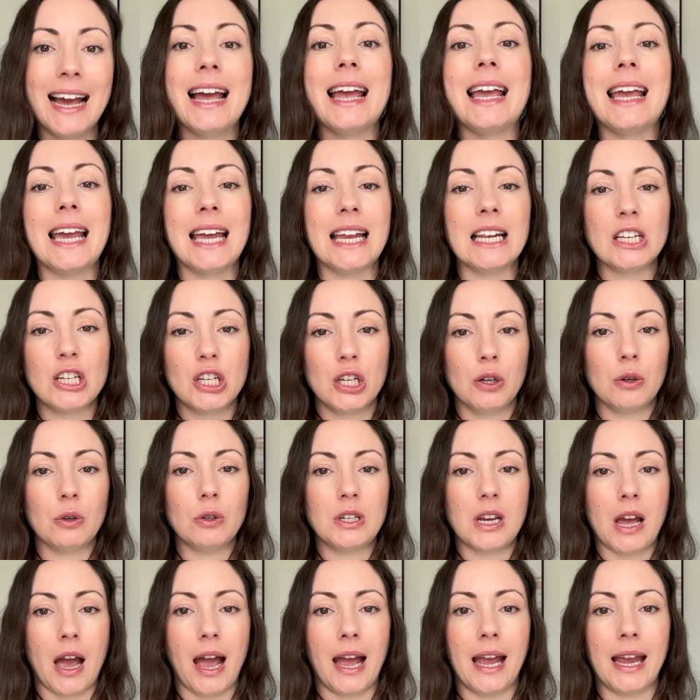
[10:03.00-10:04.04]
into your
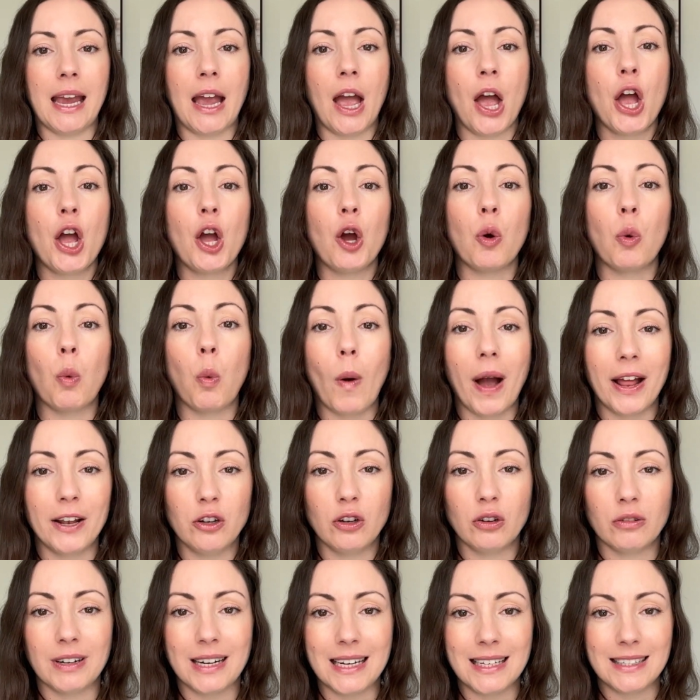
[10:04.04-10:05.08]
day when
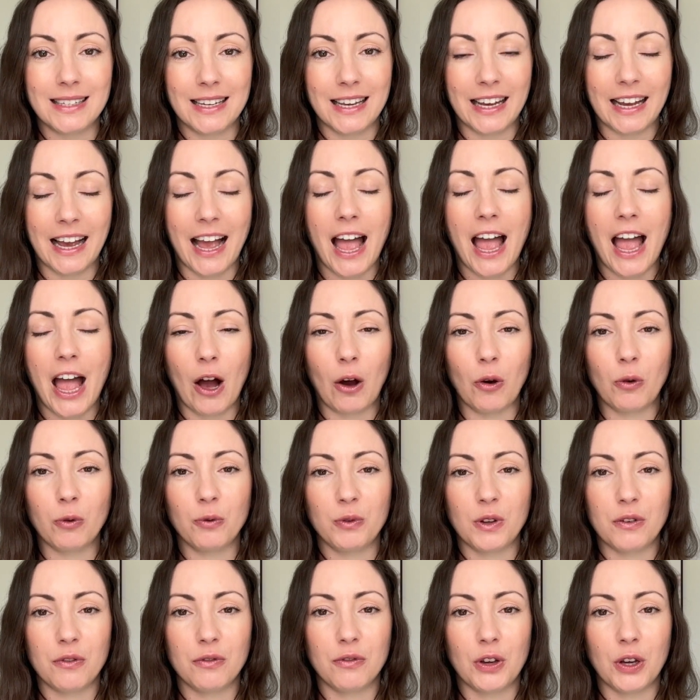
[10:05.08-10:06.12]
you're eating
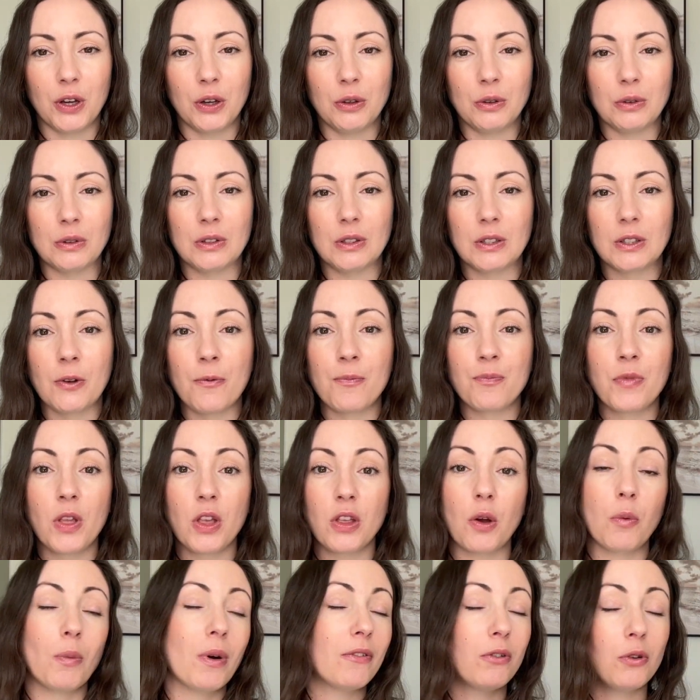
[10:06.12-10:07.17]
healthy foods.
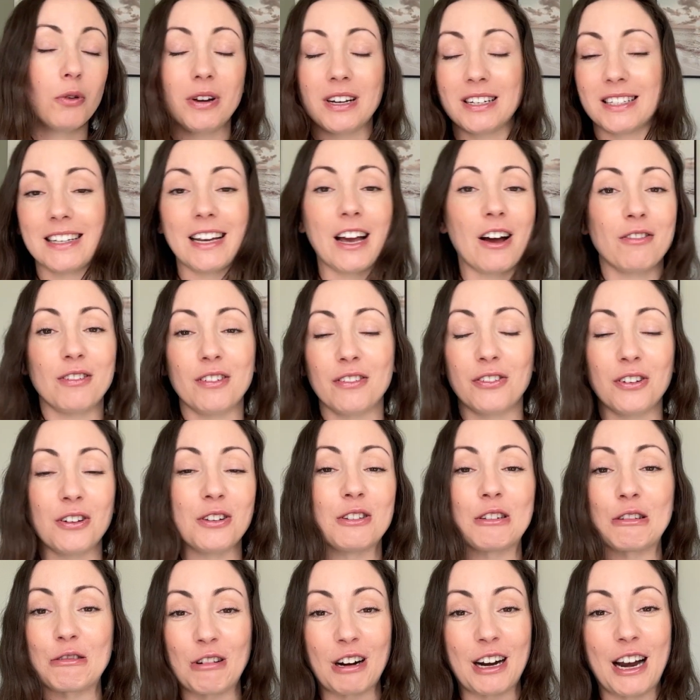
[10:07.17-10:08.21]
And whether you're eating healthy
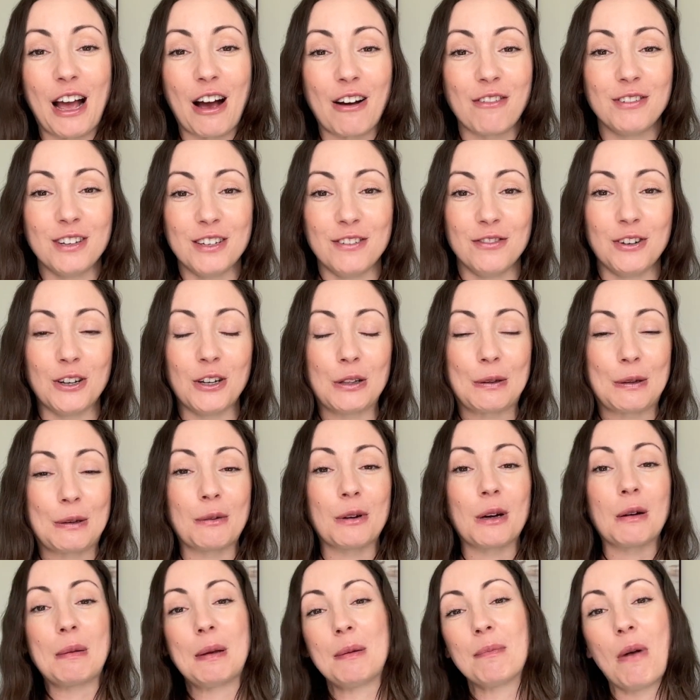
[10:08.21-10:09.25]
foods or unhealthy foods, you
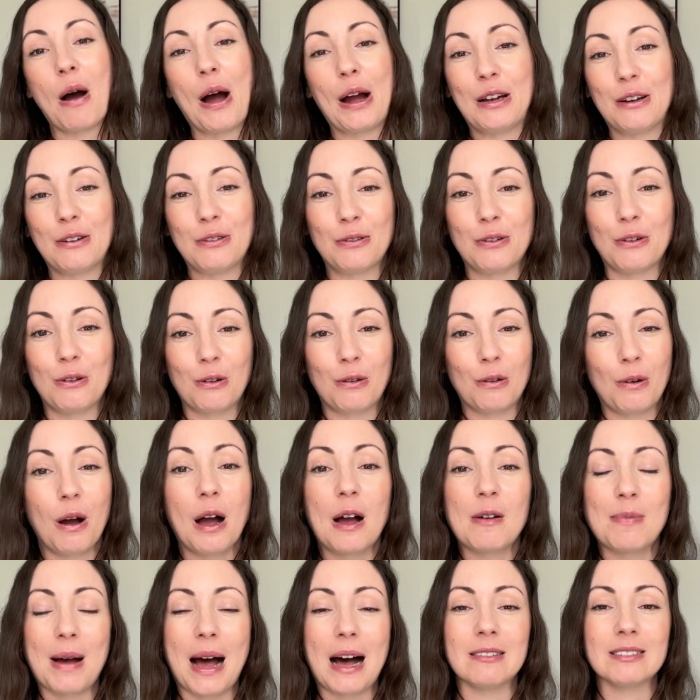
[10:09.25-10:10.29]
want to be mindful
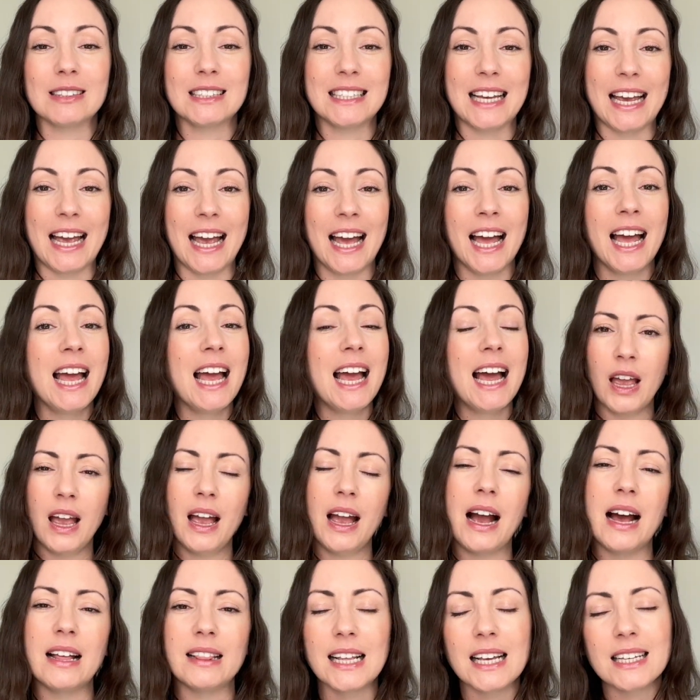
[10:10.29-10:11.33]
about it.
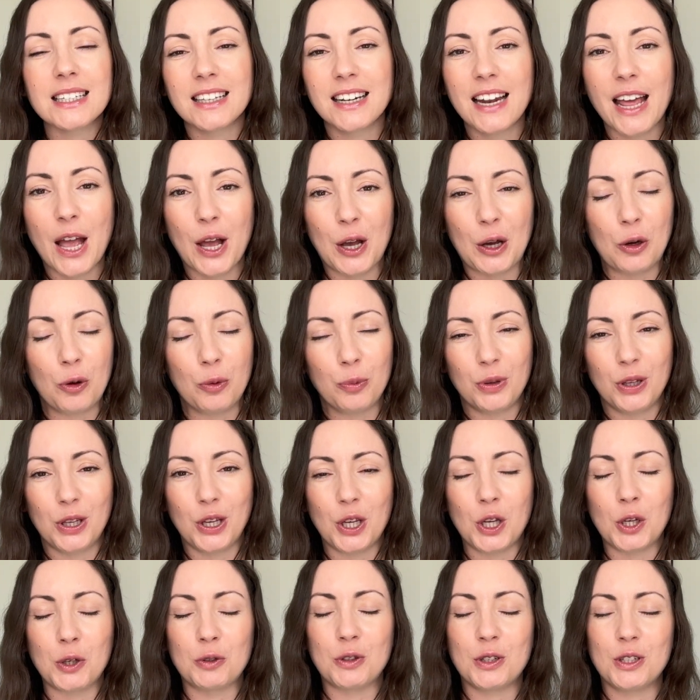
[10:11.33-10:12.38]
And that's going to help
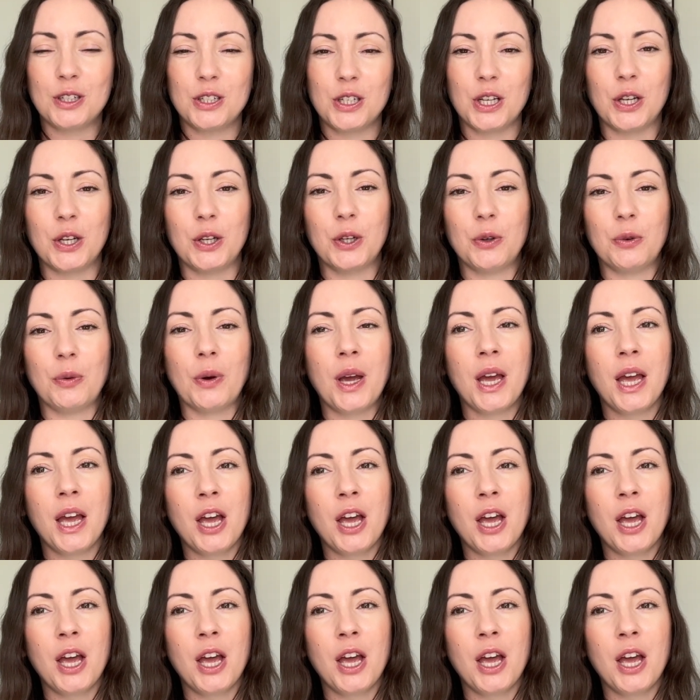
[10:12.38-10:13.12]
you to